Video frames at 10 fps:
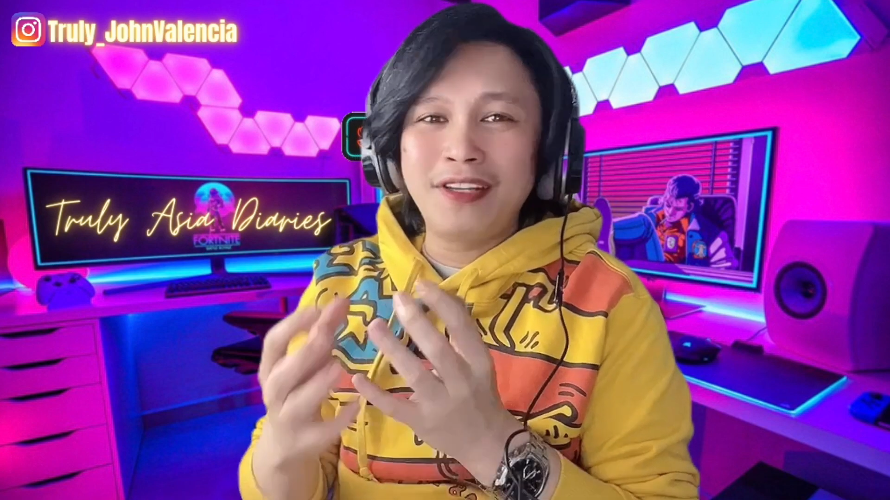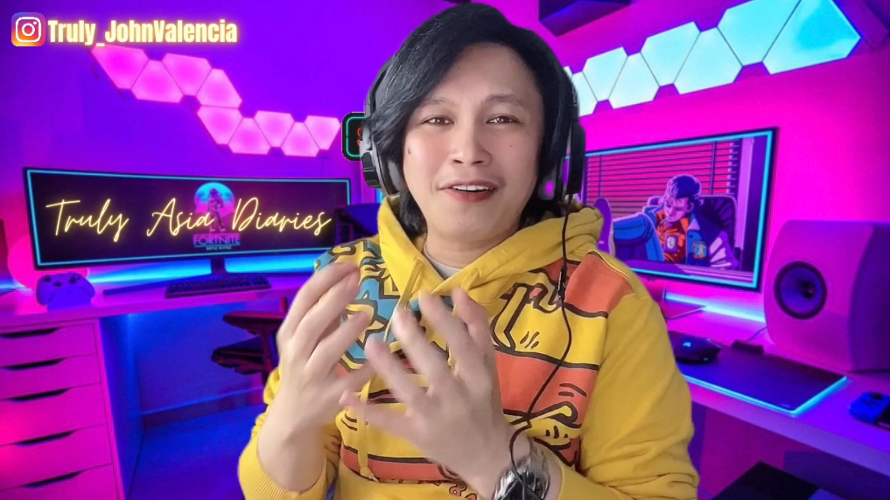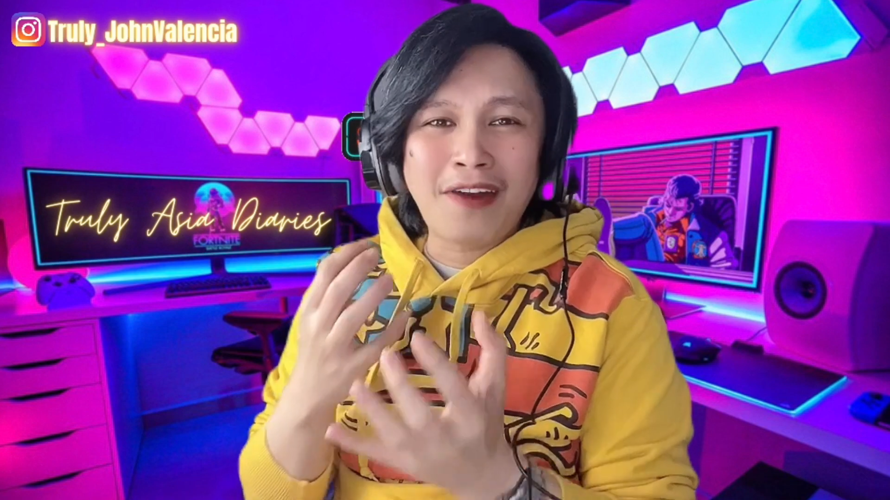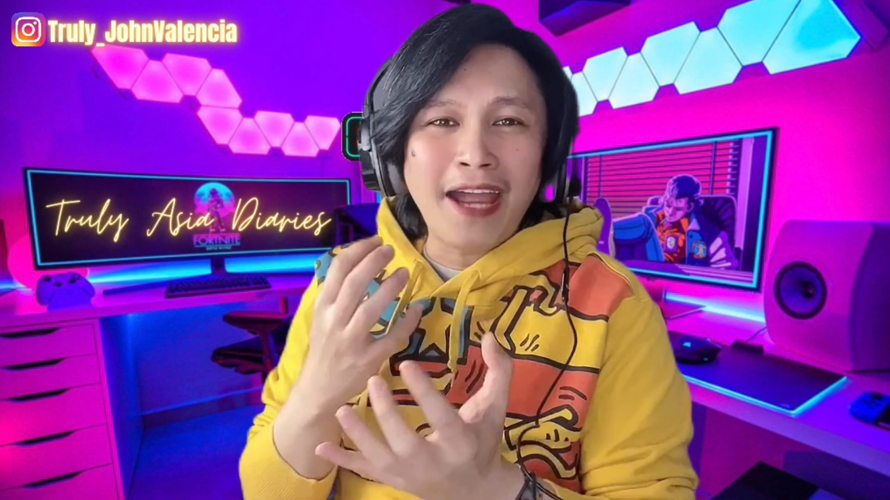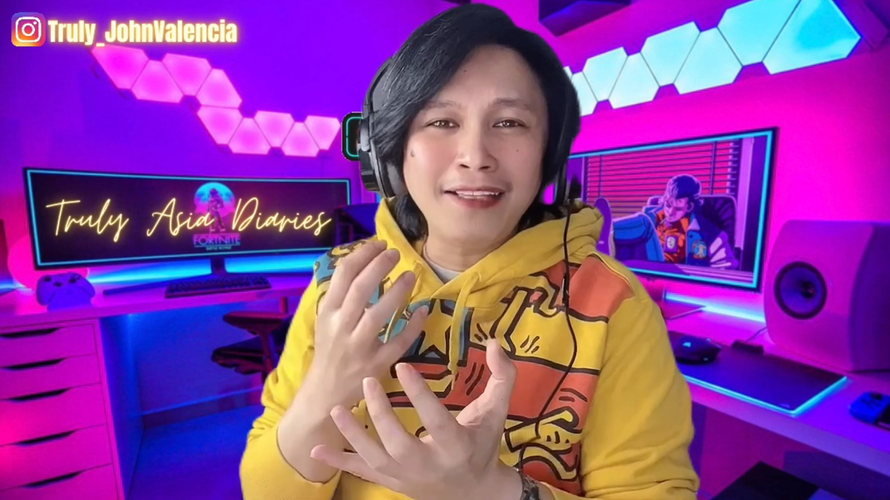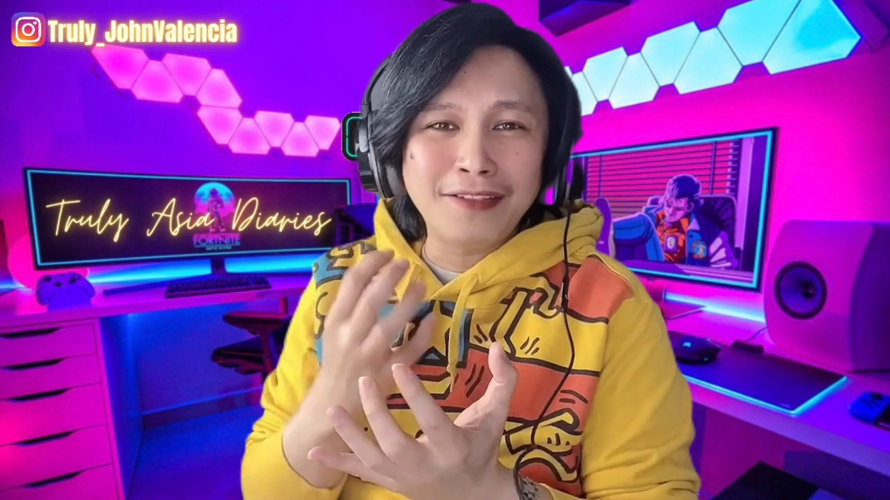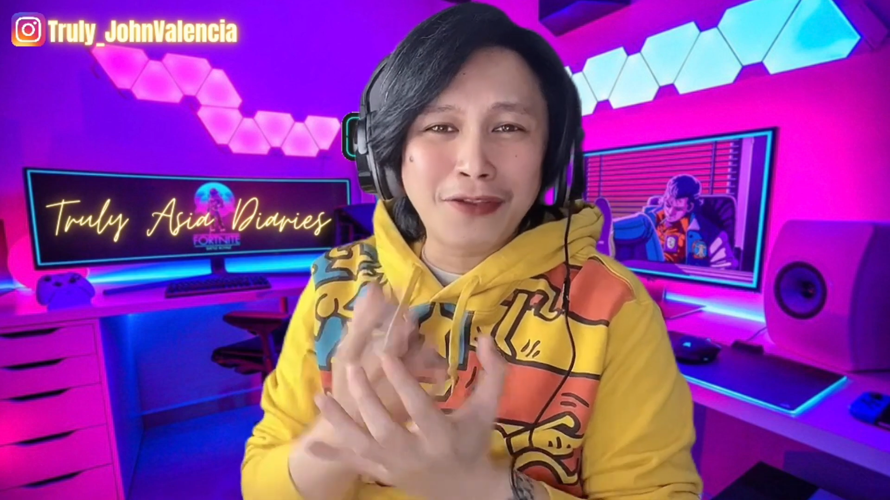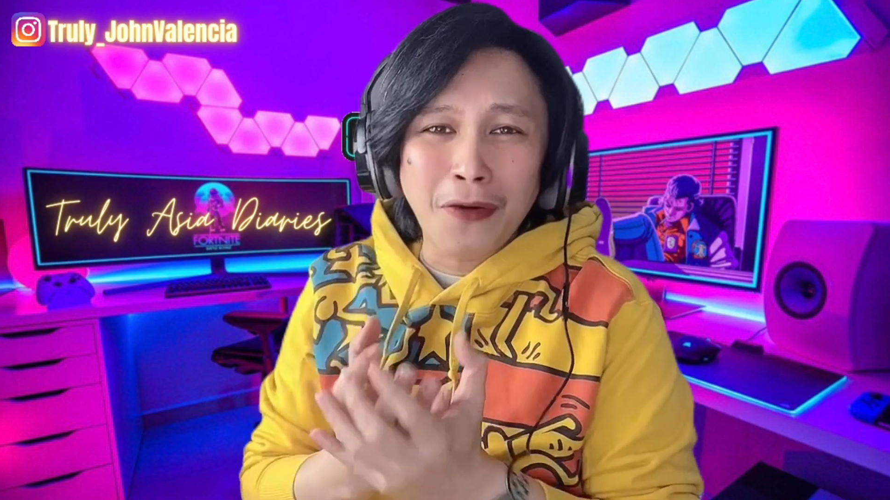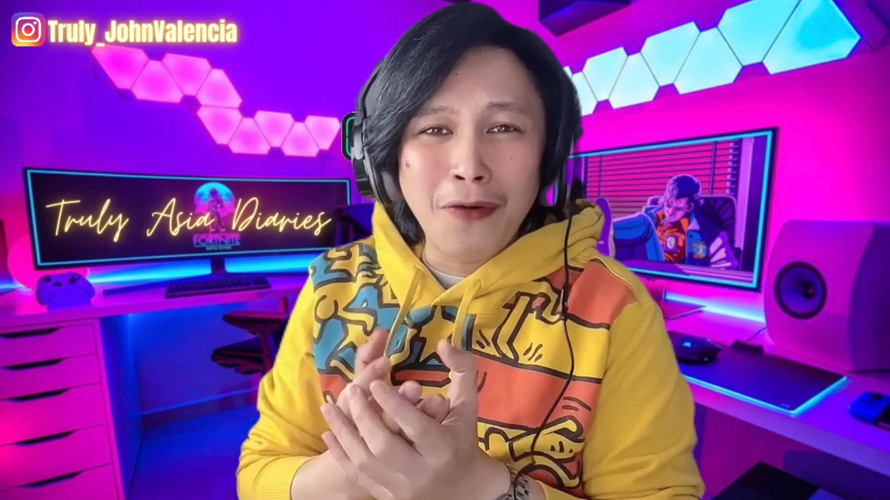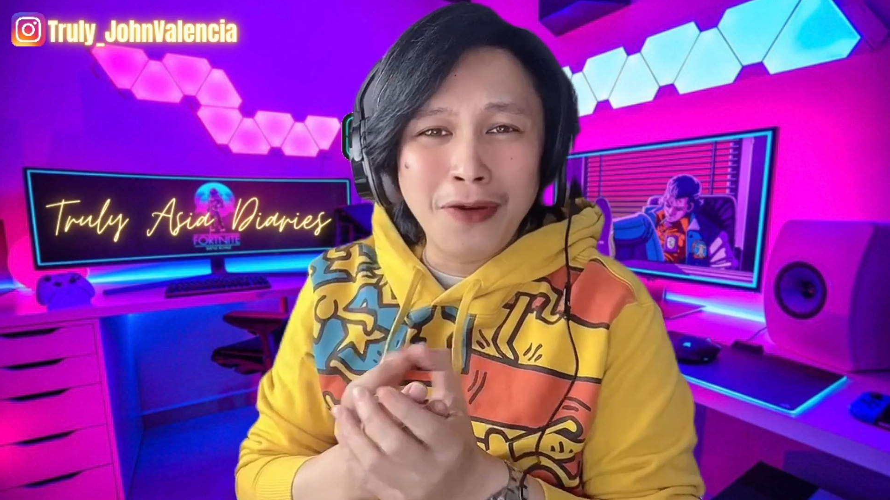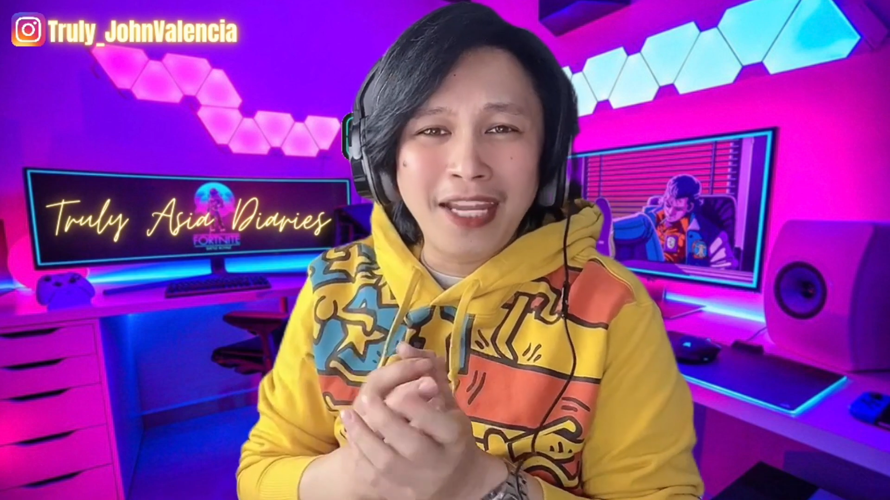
the right tone,